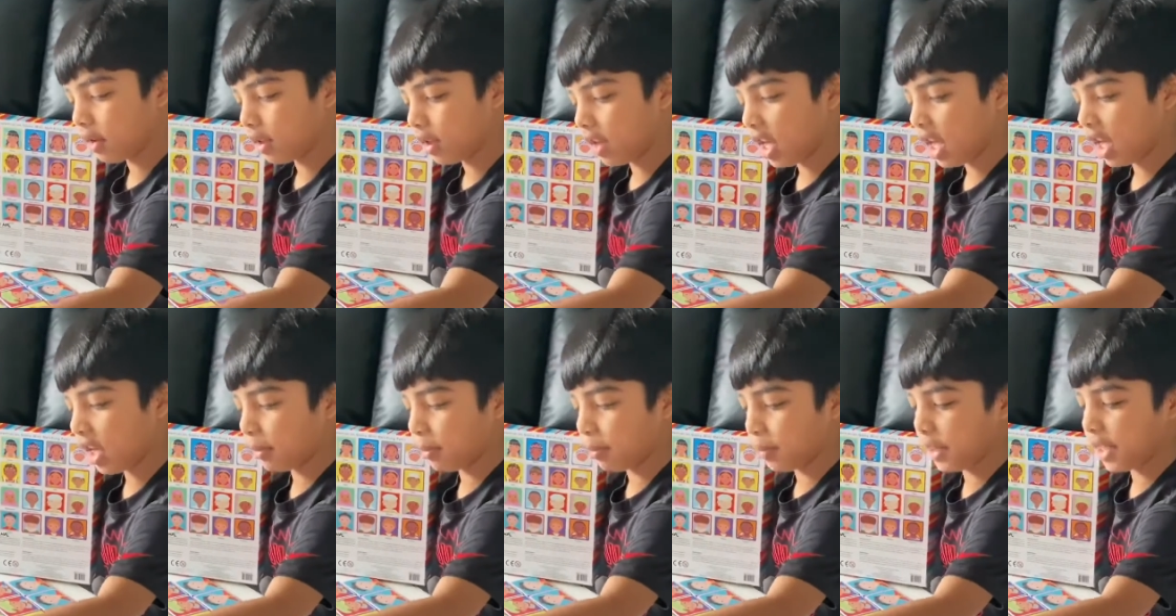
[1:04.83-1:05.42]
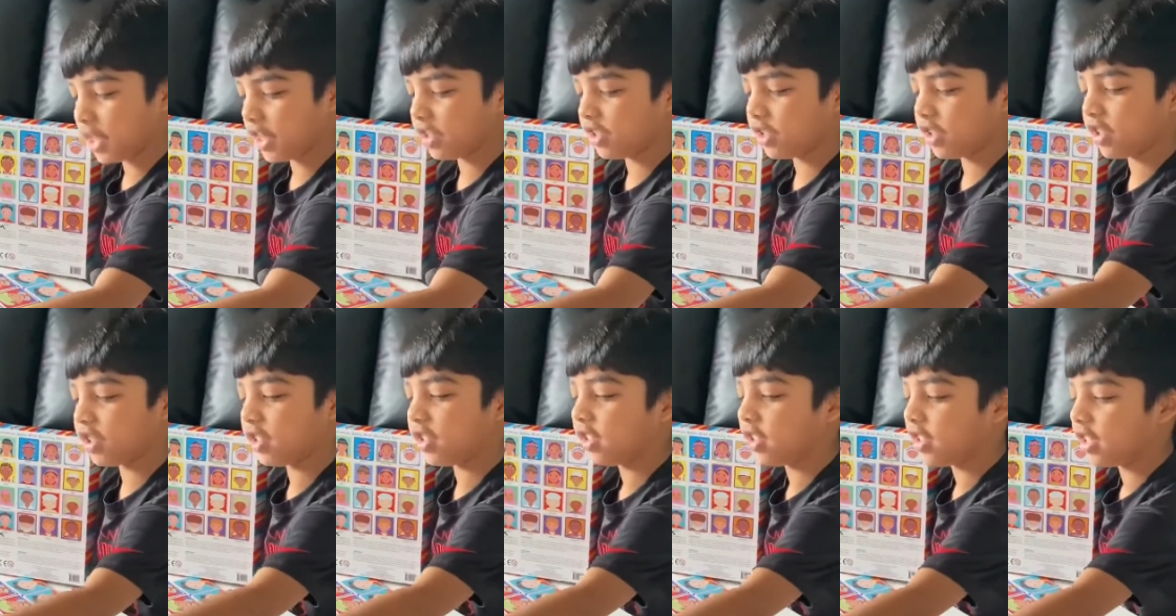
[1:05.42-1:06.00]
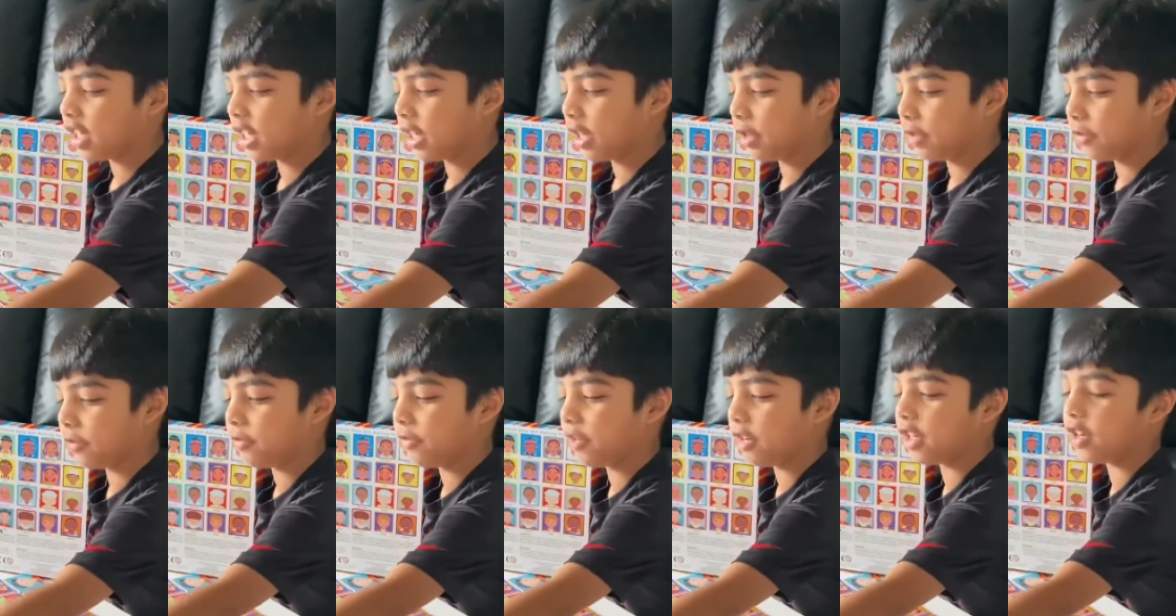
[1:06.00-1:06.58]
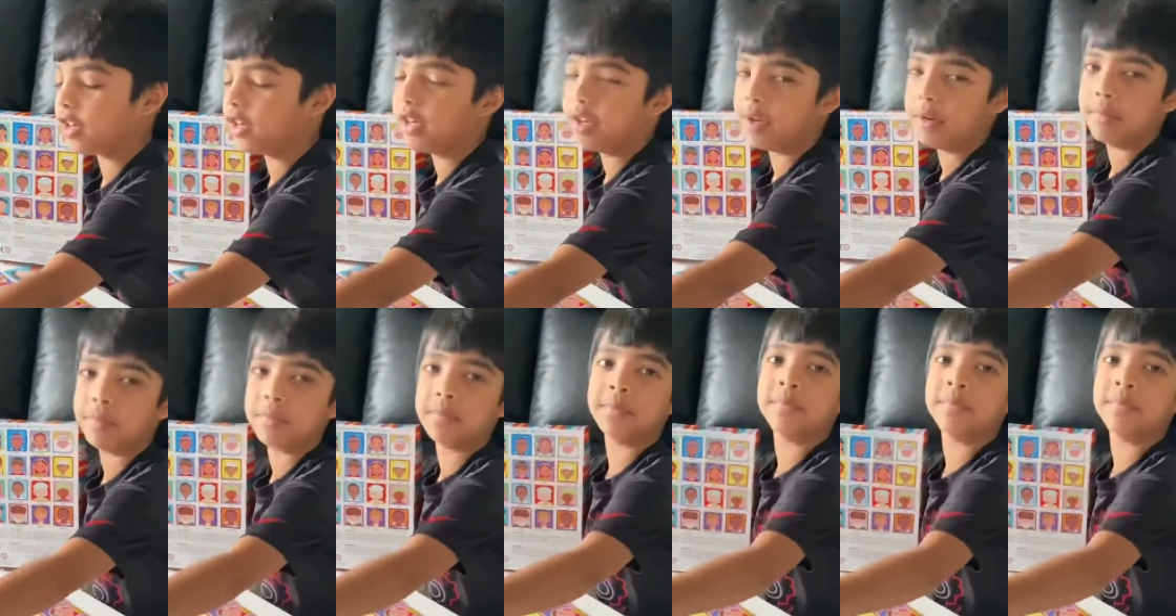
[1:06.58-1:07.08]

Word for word: Albania, and Vietnam.